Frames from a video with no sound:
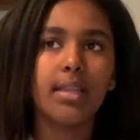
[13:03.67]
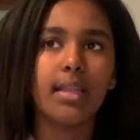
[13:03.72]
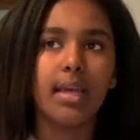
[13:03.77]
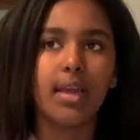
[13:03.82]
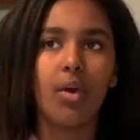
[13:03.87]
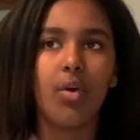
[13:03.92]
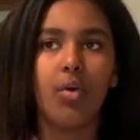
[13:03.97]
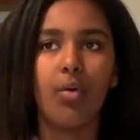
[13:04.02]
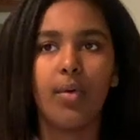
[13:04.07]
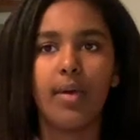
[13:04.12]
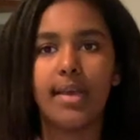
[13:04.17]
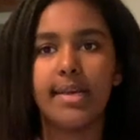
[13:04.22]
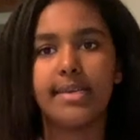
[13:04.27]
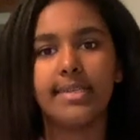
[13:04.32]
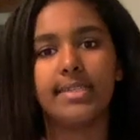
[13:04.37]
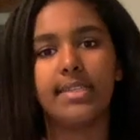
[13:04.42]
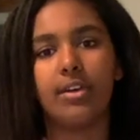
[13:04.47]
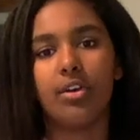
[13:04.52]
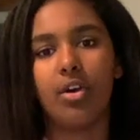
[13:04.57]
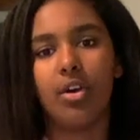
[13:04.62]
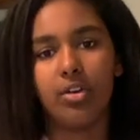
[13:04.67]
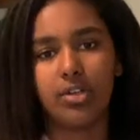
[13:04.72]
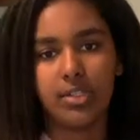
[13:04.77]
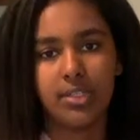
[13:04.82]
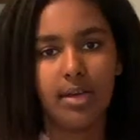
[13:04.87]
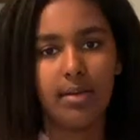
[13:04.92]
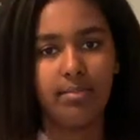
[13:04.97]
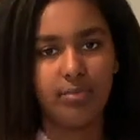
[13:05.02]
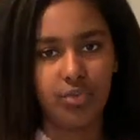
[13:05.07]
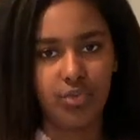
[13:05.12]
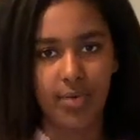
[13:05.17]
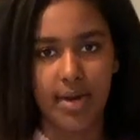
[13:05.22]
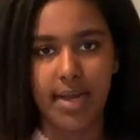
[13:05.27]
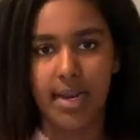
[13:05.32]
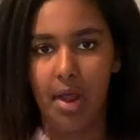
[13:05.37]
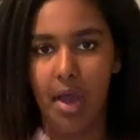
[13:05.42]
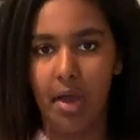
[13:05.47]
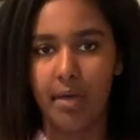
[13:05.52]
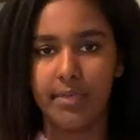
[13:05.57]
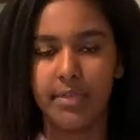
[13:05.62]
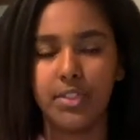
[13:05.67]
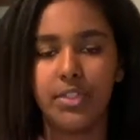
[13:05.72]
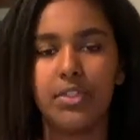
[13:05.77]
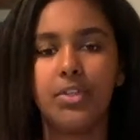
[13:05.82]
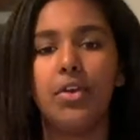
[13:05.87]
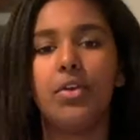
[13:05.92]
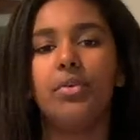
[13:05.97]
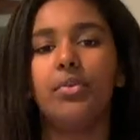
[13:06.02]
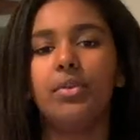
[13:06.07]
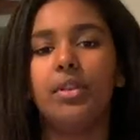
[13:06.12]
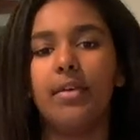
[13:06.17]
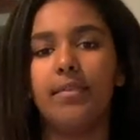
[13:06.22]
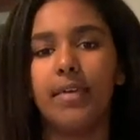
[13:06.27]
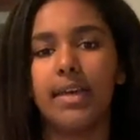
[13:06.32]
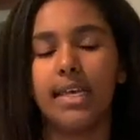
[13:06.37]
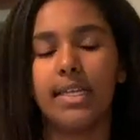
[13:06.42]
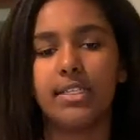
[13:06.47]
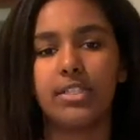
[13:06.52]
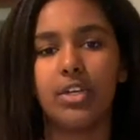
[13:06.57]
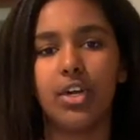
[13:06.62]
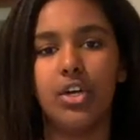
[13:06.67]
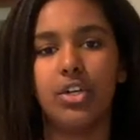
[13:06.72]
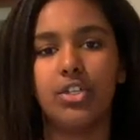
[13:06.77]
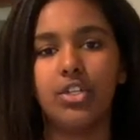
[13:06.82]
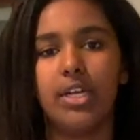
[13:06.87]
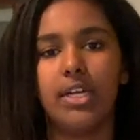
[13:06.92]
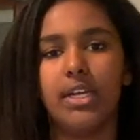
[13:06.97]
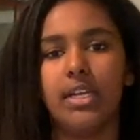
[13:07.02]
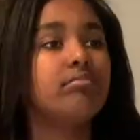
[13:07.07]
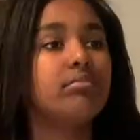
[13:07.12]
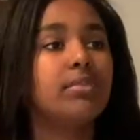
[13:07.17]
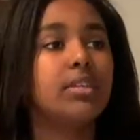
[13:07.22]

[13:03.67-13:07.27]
like always, there are some trade-offs to living in Sargent.